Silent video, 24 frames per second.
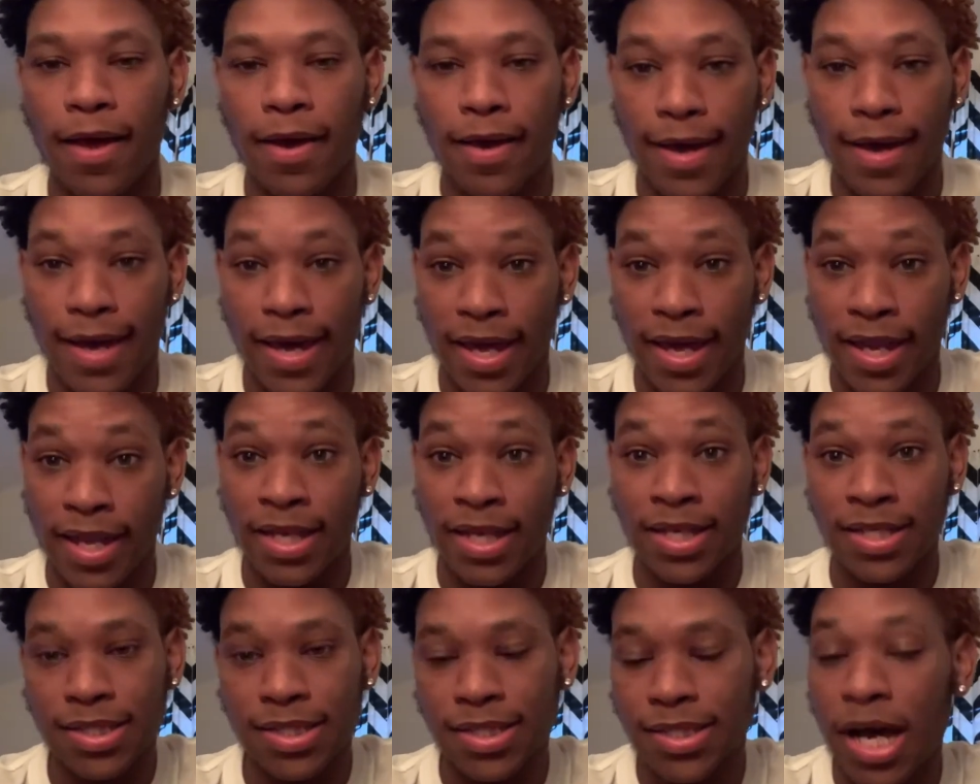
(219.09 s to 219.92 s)
And in
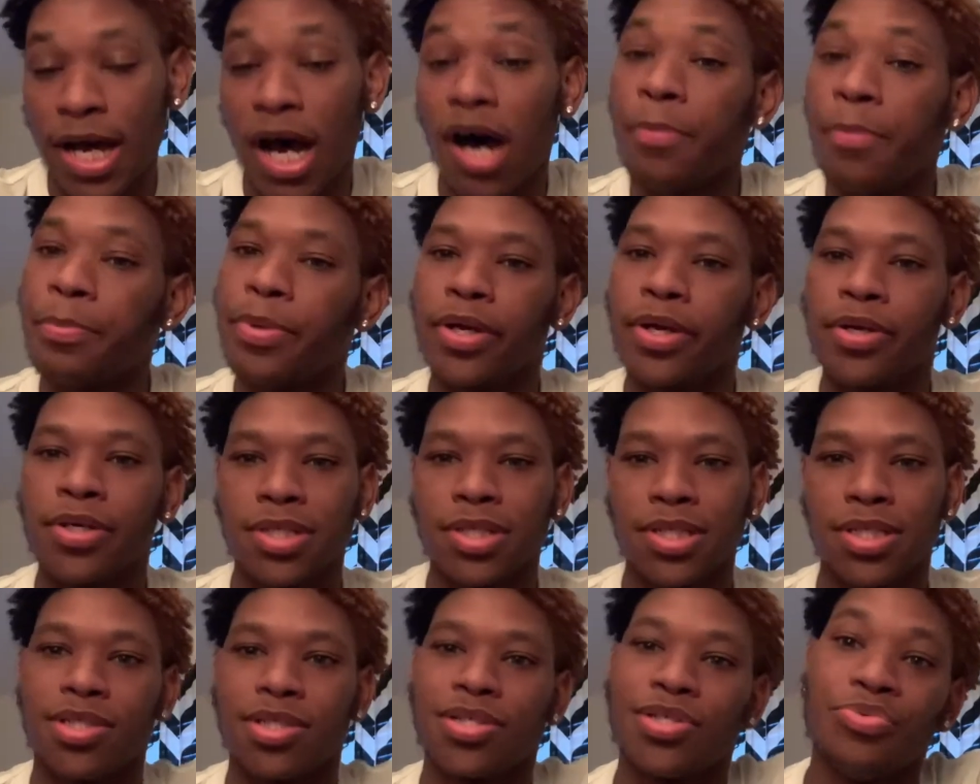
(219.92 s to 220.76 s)
this time period
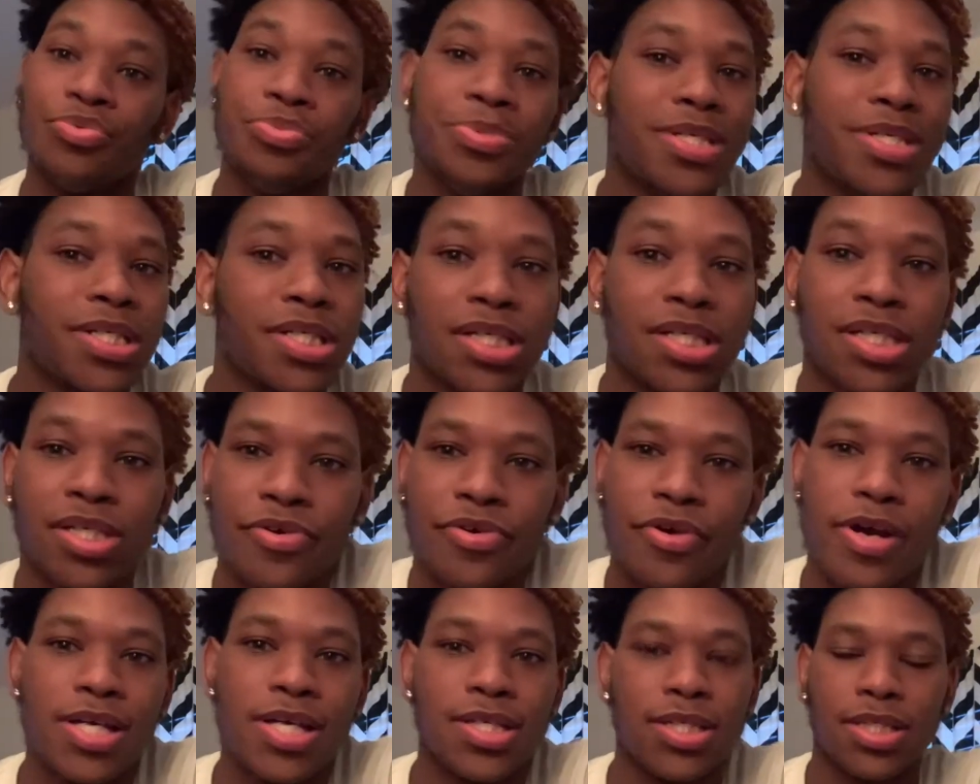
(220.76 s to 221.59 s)
too, it's just
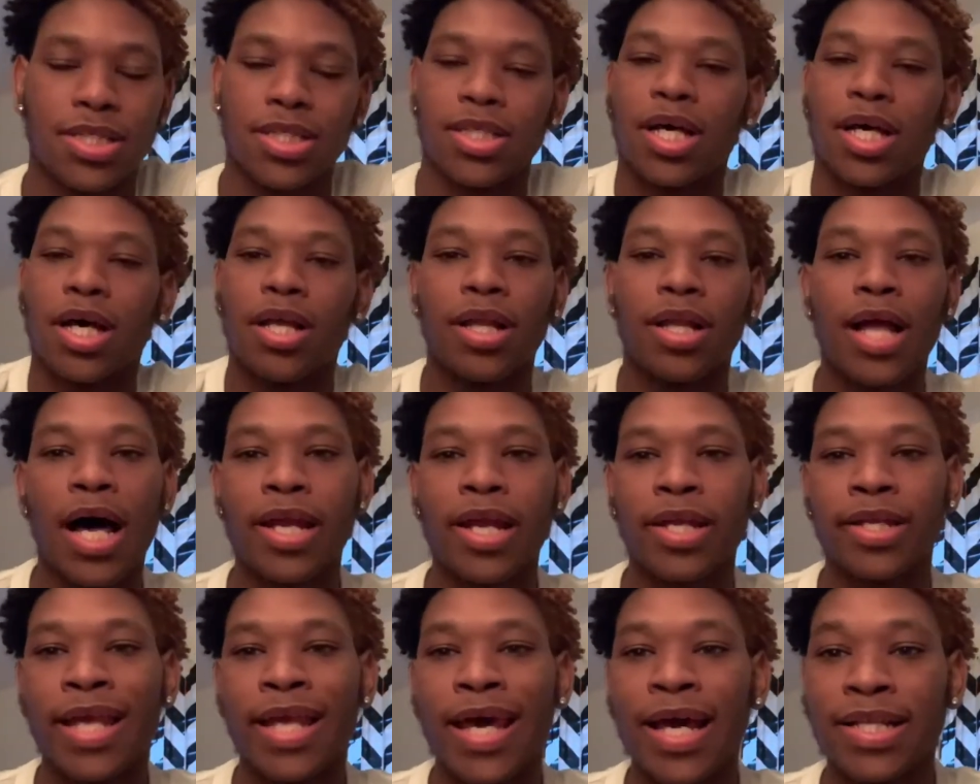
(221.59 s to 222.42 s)
crazy. A lot of
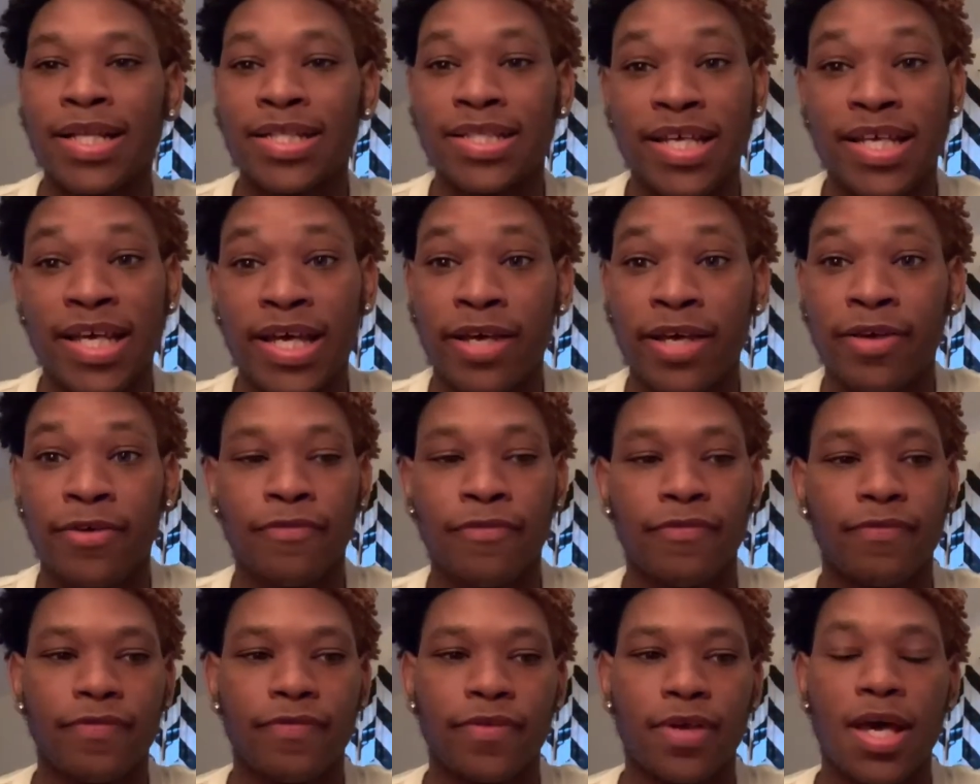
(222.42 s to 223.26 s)
negative
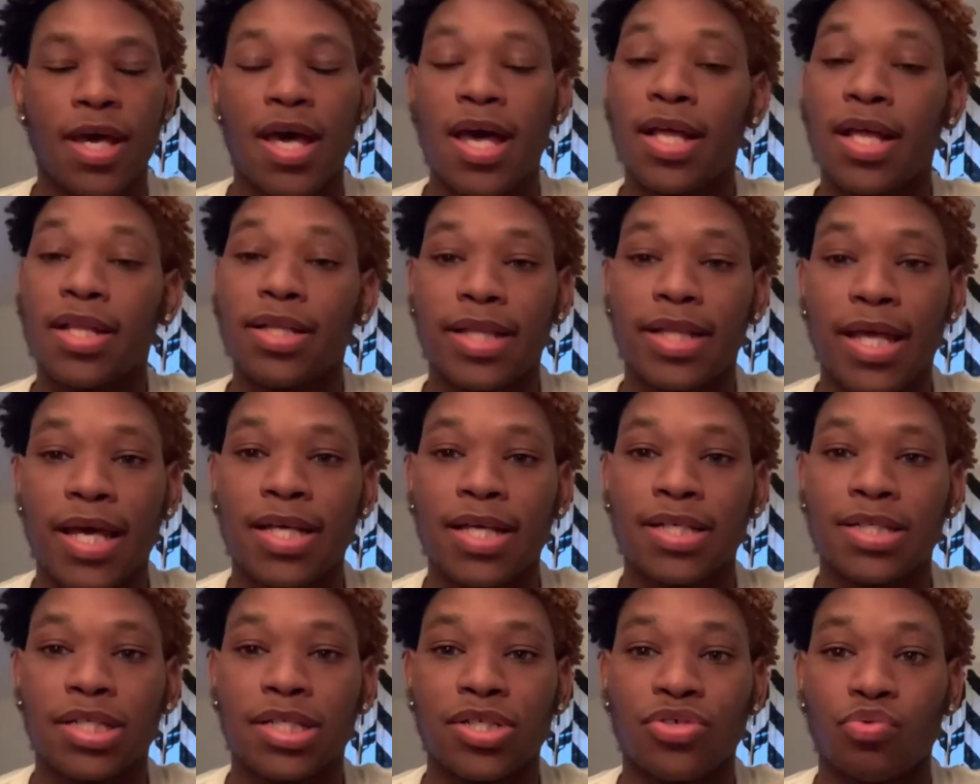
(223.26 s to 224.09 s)
things
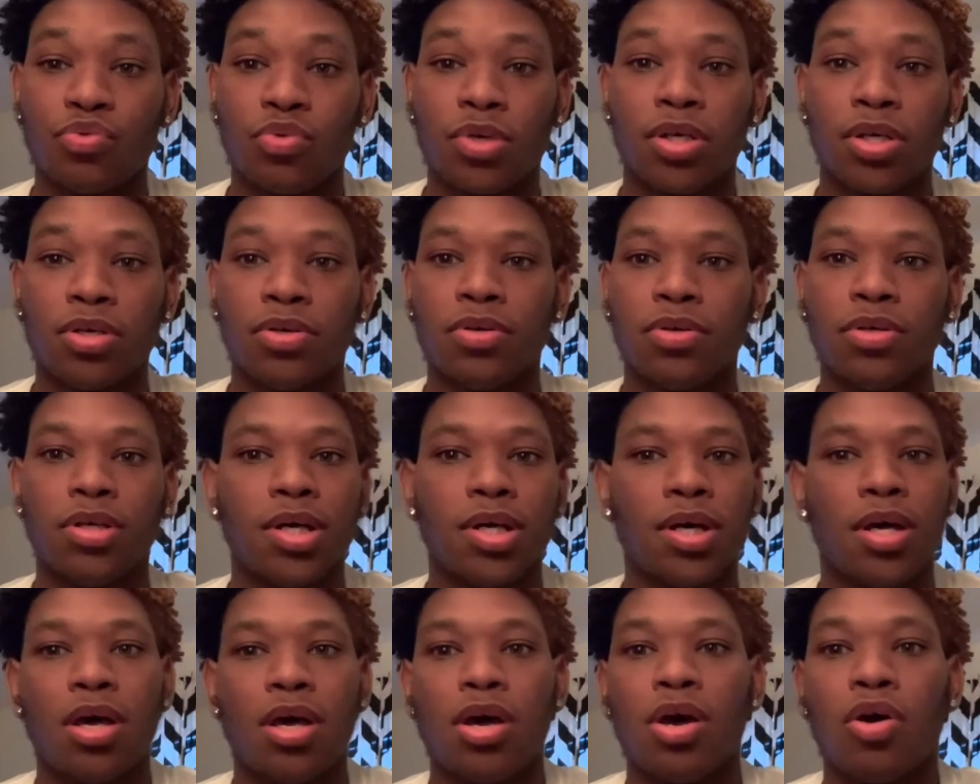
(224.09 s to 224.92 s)
in this world
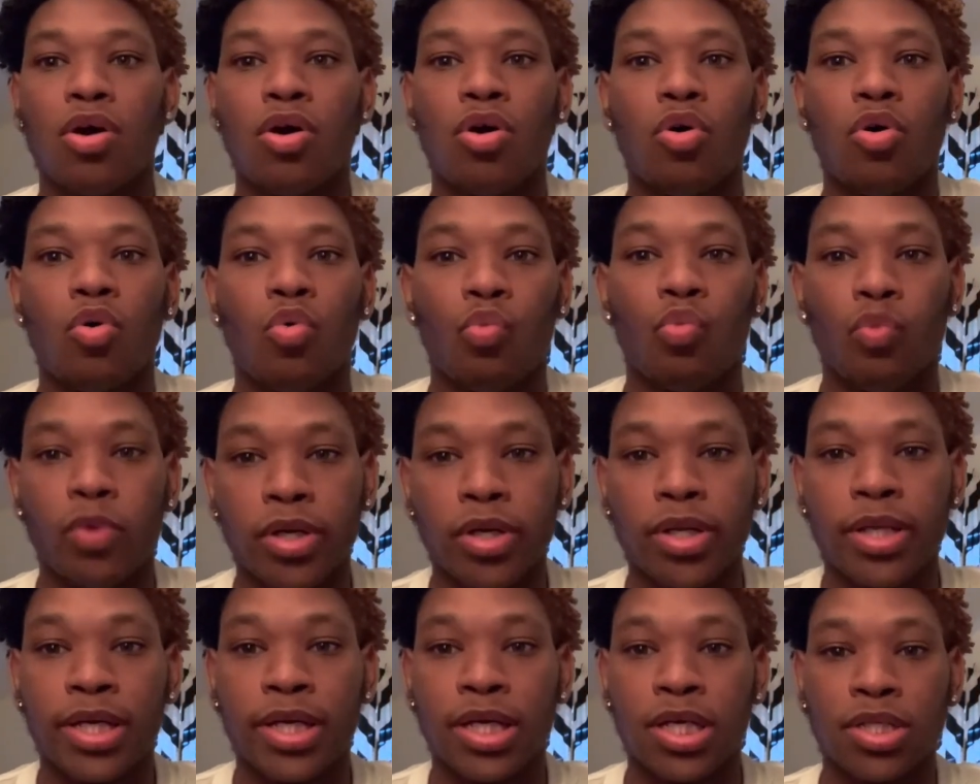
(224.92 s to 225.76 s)
really
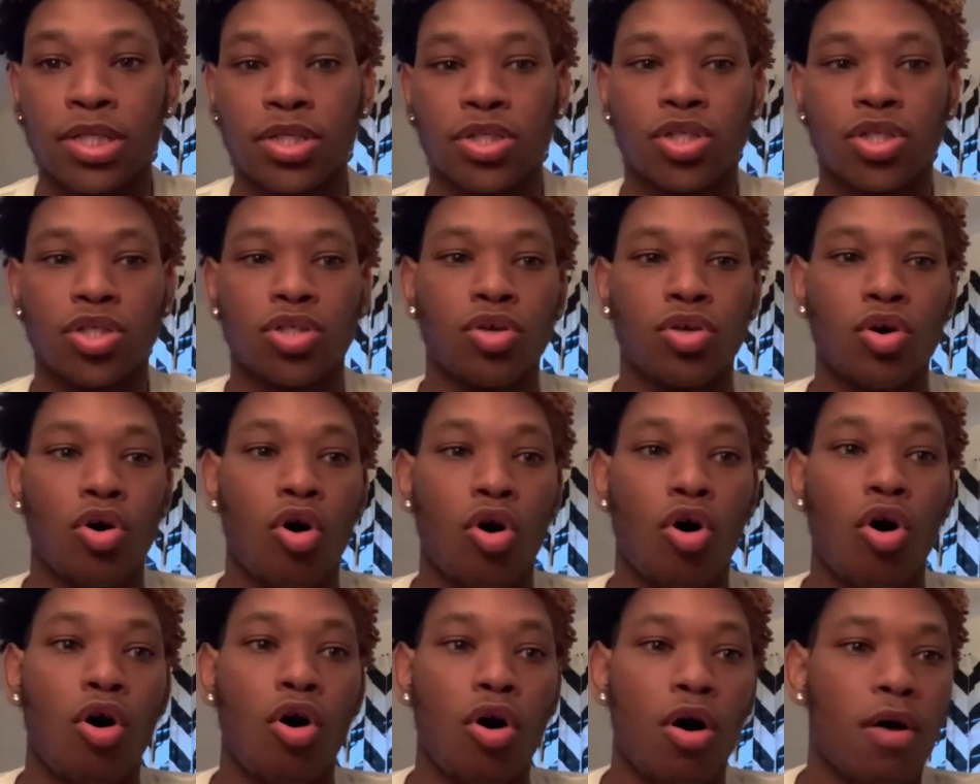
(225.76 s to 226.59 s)
gets
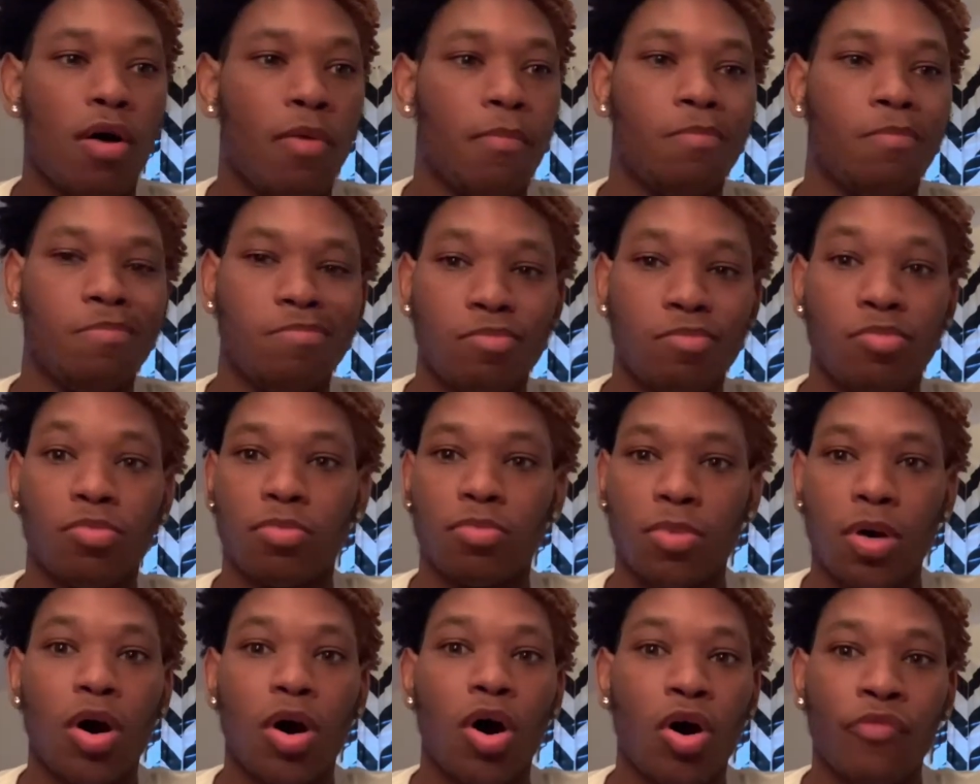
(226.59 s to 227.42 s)

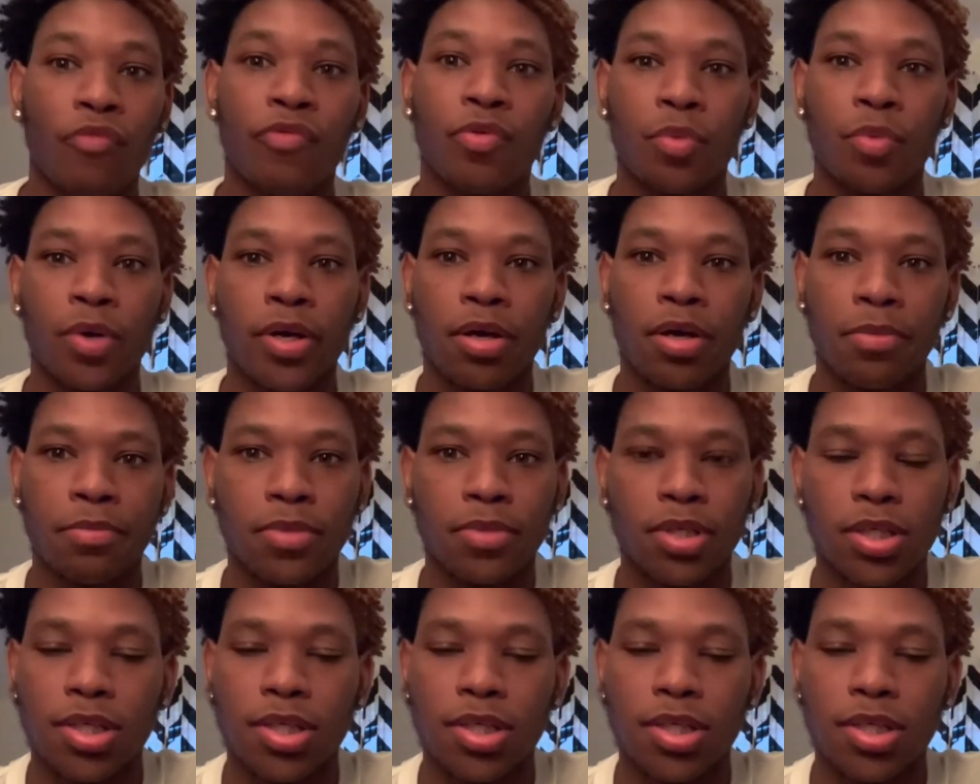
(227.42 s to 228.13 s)
overwhelmed.